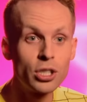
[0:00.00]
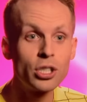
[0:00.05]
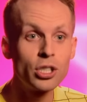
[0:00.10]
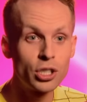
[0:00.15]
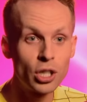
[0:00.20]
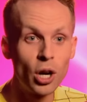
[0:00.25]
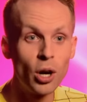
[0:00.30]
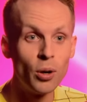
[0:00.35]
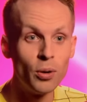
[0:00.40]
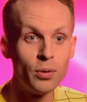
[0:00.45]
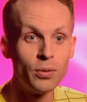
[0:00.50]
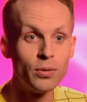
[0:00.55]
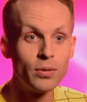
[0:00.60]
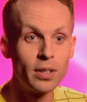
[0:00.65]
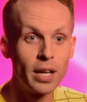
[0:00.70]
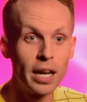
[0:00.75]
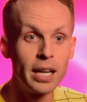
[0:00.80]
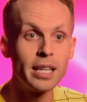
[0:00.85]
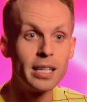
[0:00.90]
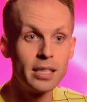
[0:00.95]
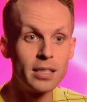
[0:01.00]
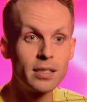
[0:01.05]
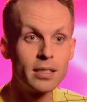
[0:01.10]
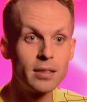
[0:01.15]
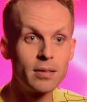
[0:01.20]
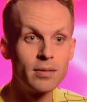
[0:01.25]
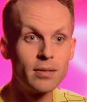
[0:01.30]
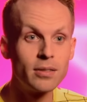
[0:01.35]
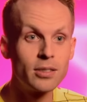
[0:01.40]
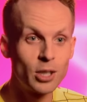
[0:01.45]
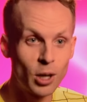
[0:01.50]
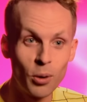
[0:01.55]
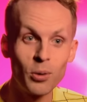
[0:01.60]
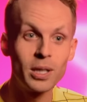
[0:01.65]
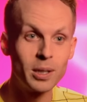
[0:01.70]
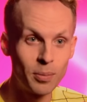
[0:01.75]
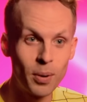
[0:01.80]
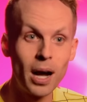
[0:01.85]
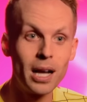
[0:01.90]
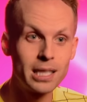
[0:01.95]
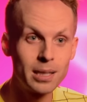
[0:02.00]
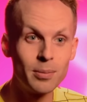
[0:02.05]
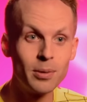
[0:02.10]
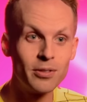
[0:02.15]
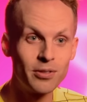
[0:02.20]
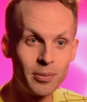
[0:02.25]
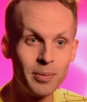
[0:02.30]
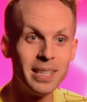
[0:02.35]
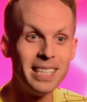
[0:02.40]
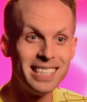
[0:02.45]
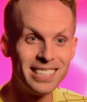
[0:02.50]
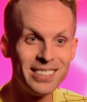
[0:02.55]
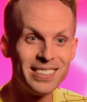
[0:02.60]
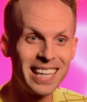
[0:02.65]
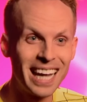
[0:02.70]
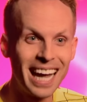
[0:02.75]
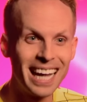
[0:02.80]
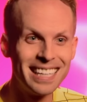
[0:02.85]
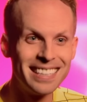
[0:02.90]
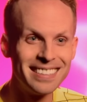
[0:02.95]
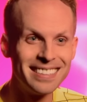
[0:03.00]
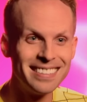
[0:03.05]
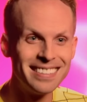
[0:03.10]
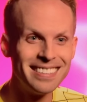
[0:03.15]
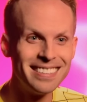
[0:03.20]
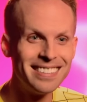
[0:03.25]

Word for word: has shown that it is totally possible for me to do that.